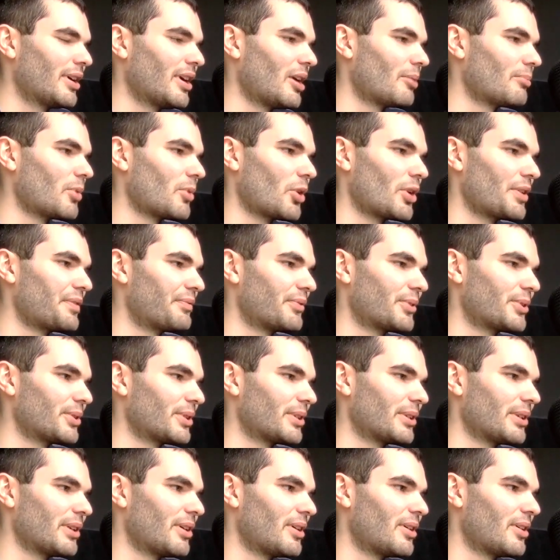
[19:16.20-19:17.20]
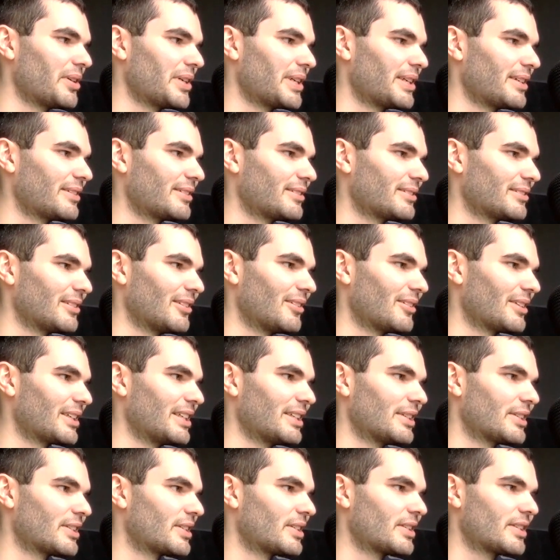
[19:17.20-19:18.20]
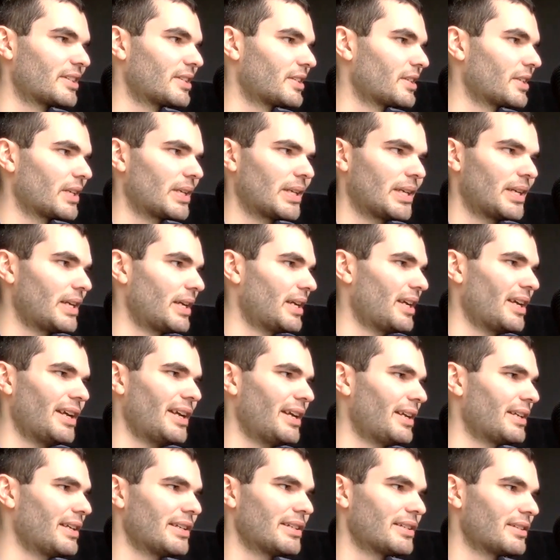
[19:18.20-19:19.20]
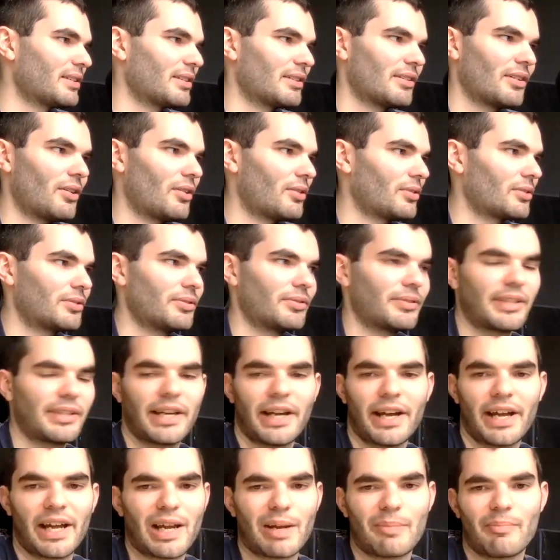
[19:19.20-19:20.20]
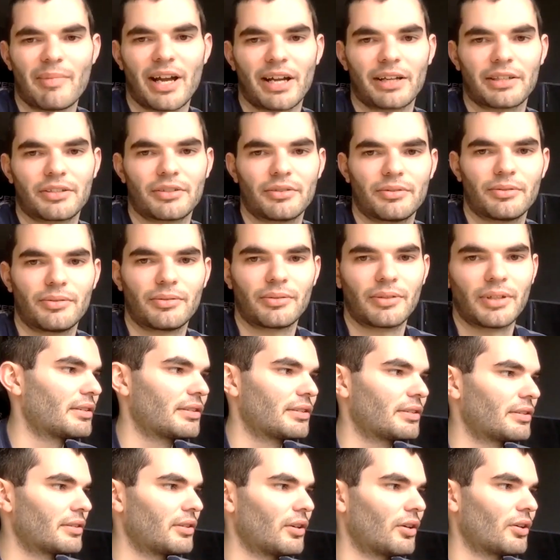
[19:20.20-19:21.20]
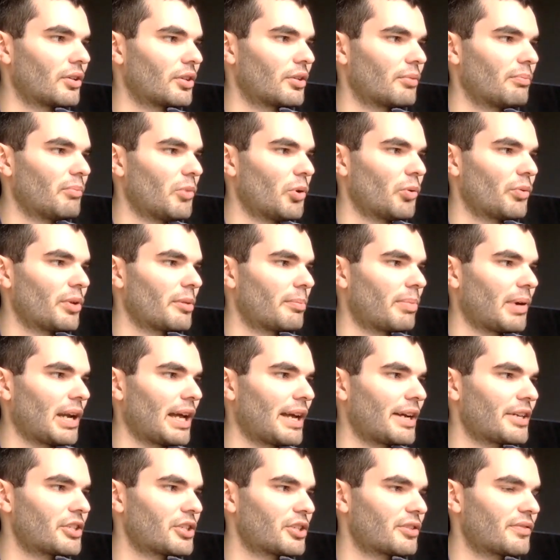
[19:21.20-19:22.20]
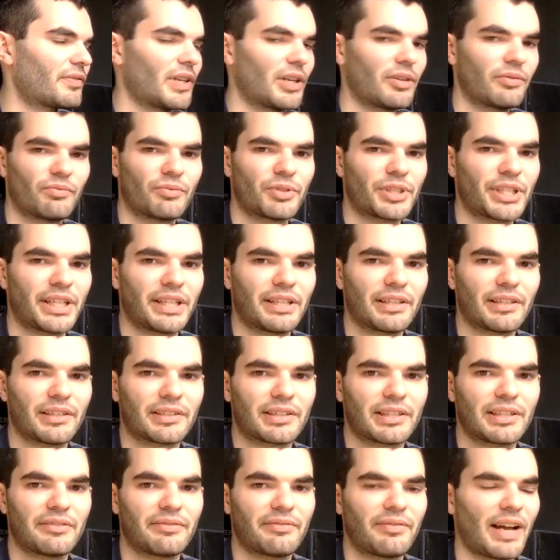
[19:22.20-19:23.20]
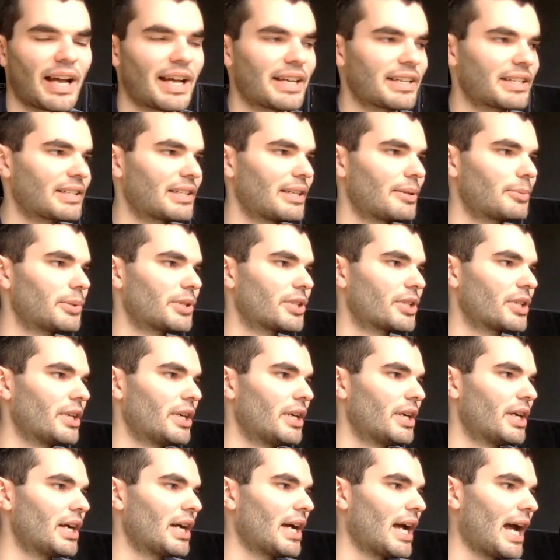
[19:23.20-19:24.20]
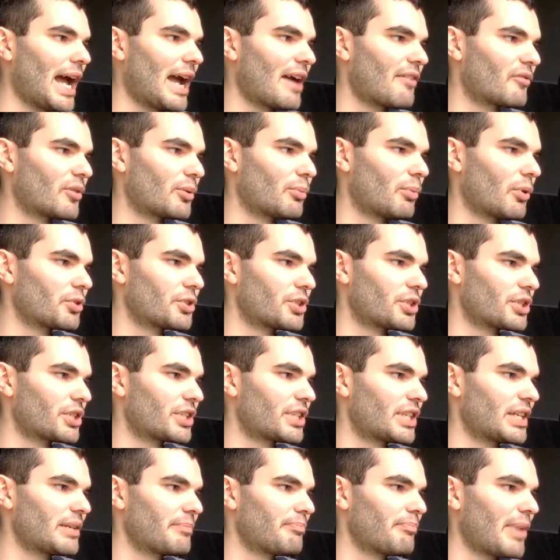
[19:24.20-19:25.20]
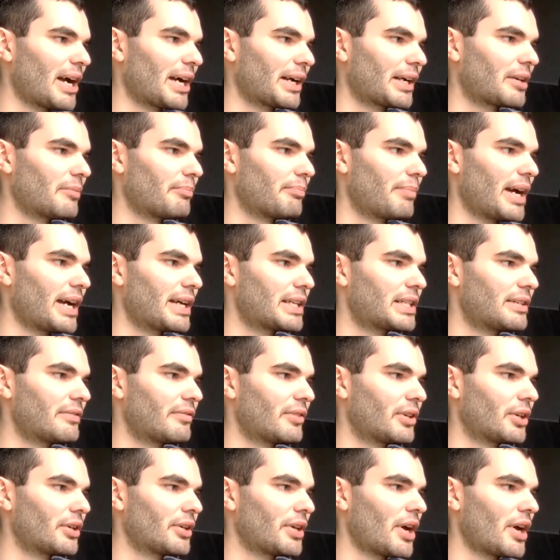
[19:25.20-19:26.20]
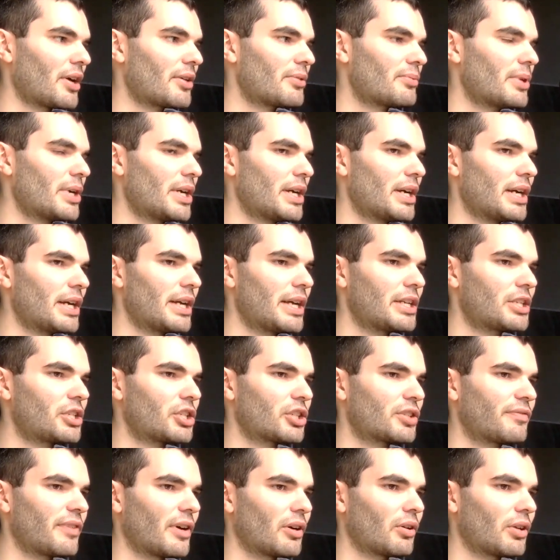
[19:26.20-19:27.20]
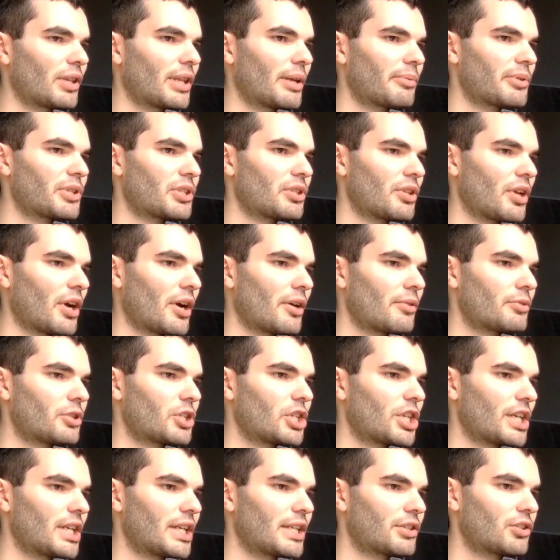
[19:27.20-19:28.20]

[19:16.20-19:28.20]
I'm not even gonna lie. Like, it is not a good game at all. Like, the multiplayer just felt ridiculously fast. Everyone just seemed mad competitive, and I know it just felt like there was no chill.